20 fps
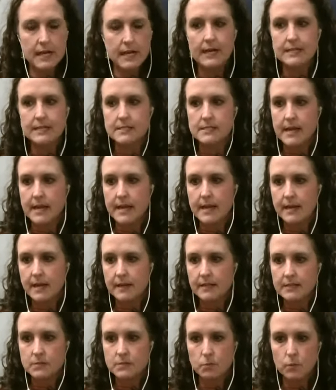does.
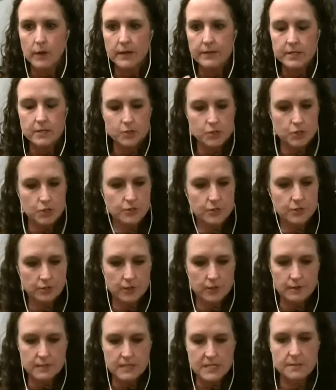And whether you choose to
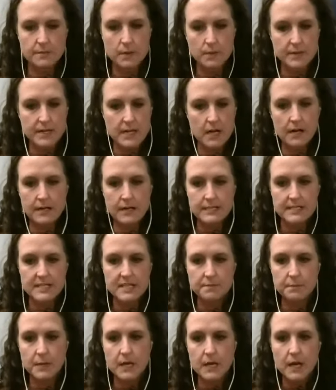grow a team or be on a
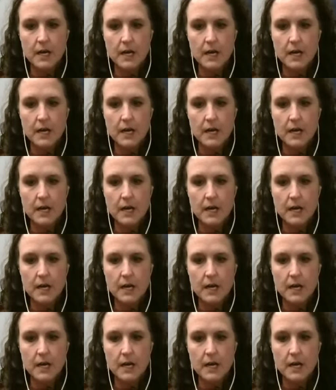team,